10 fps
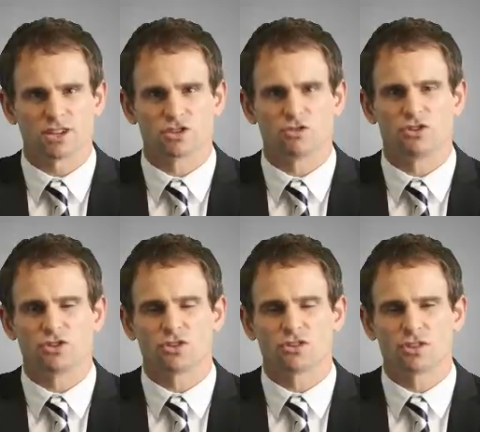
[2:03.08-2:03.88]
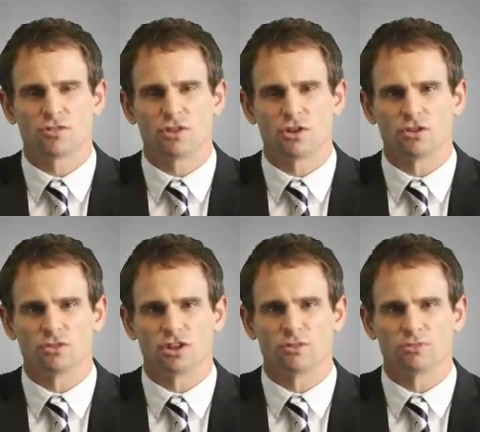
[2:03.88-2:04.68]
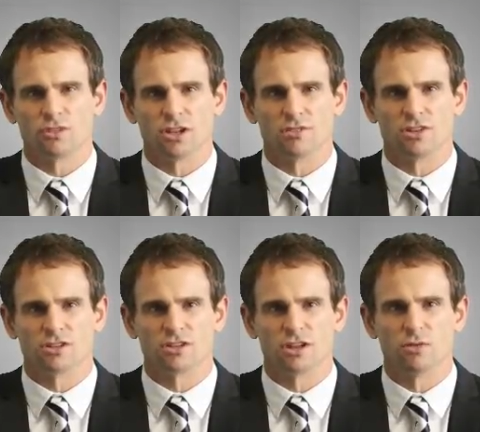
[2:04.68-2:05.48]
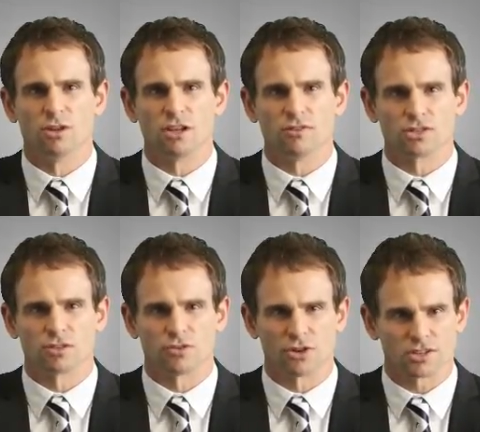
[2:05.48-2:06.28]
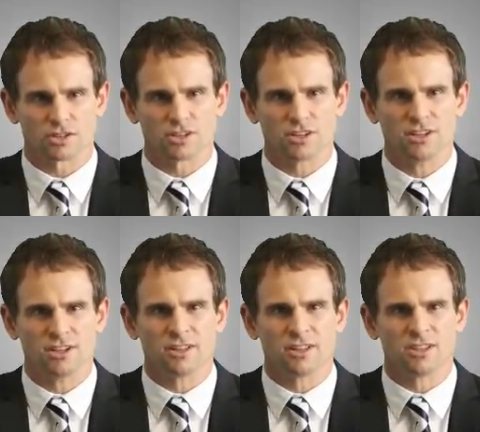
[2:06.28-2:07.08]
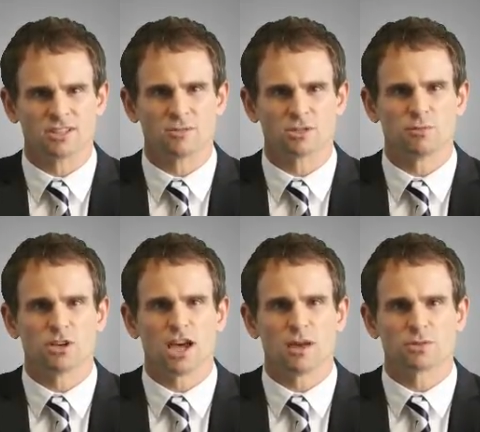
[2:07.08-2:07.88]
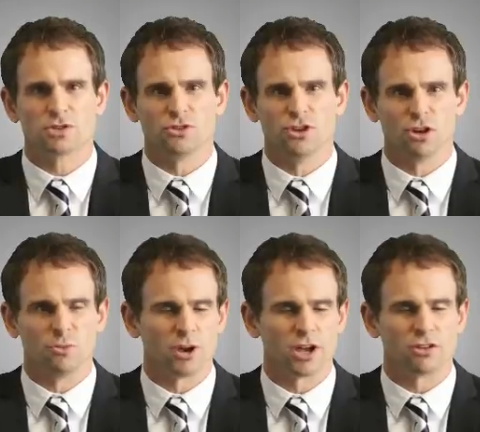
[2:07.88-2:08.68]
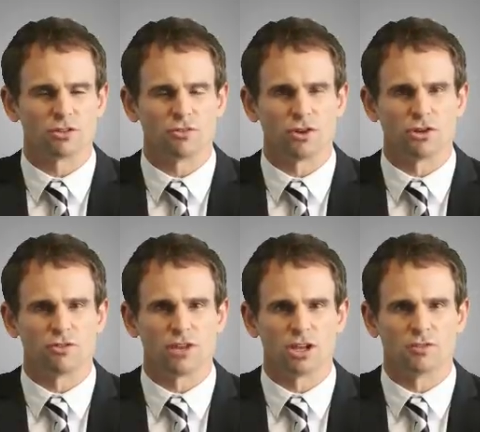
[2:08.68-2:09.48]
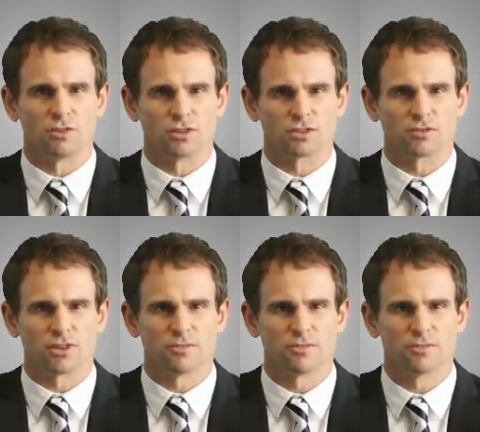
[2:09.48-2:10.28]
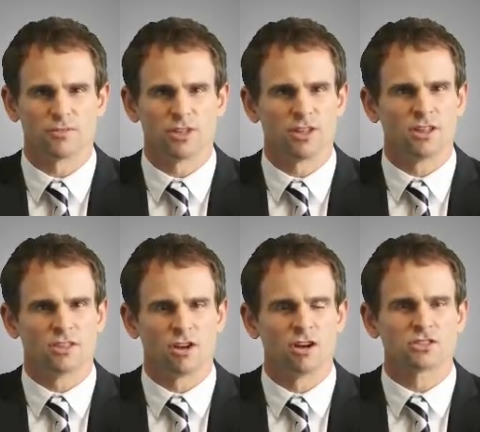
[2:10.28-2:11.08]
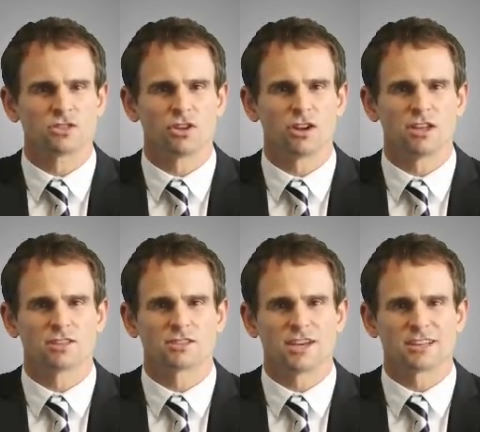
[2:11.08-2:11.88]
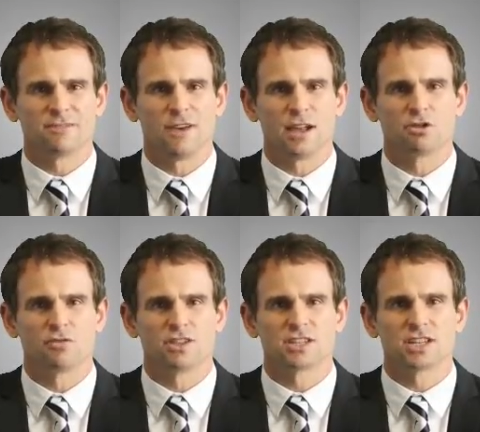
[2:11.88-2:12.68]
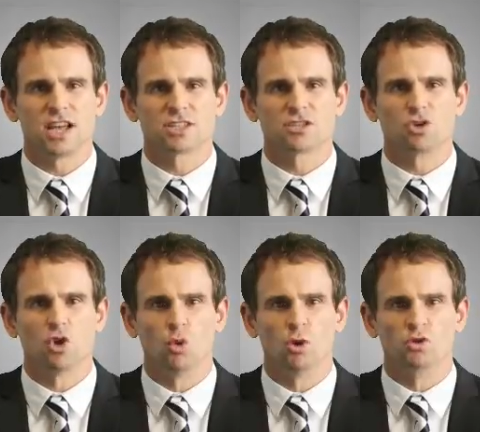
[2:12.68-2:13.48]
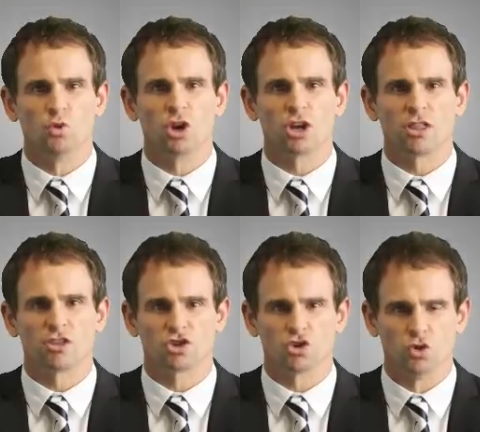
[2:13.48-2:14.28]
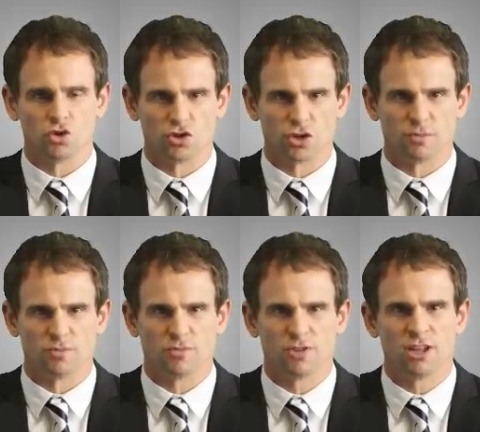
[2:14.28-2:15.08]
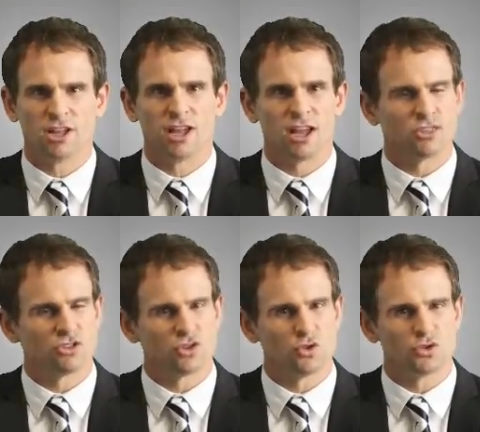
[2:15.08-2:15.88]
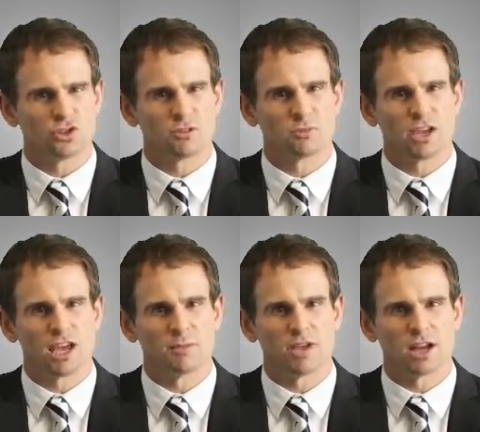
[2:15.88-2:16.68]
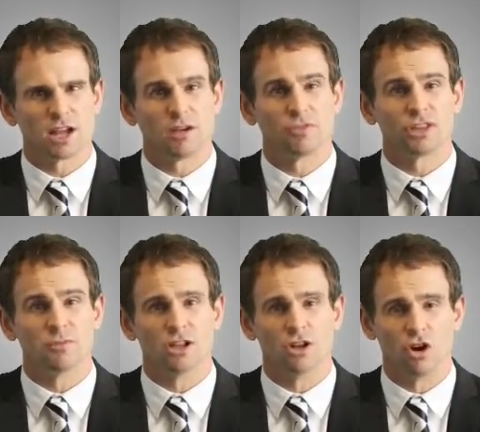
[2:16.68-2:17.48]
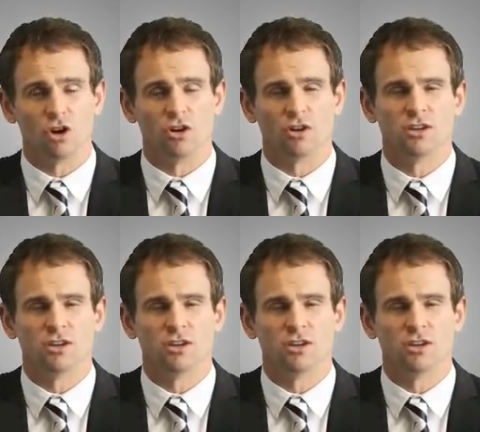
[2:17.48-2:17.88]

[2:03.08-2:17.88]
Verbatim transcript: such good returns over the long term, delivers lower levels of risk. It seems to be an absolute no brainer to follow a value philosophy. The answer really is that value investing doesn't always work in the short term, and the short term can be uncomfortably long